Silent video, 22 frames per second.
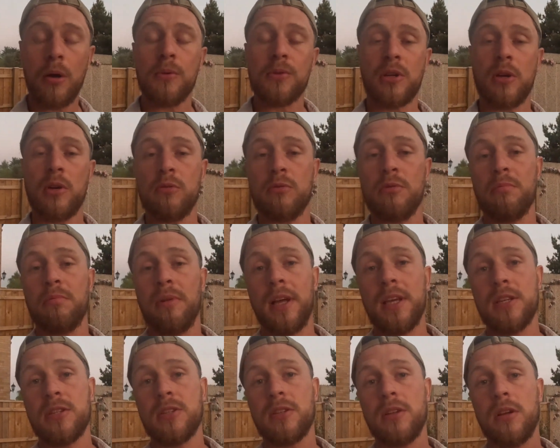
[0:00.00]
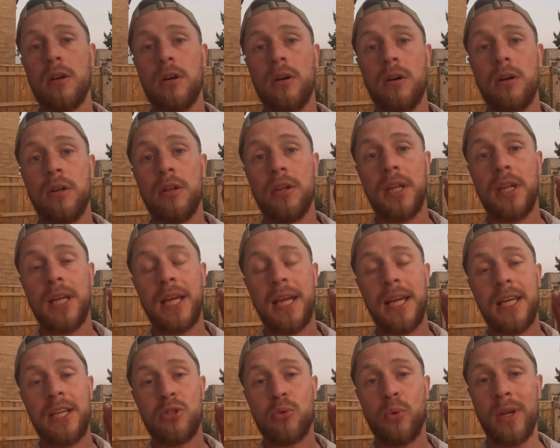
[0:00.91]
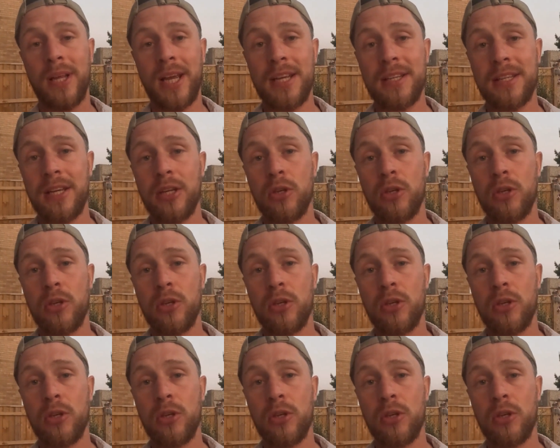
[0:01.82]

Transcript: going to be placed on a 28-day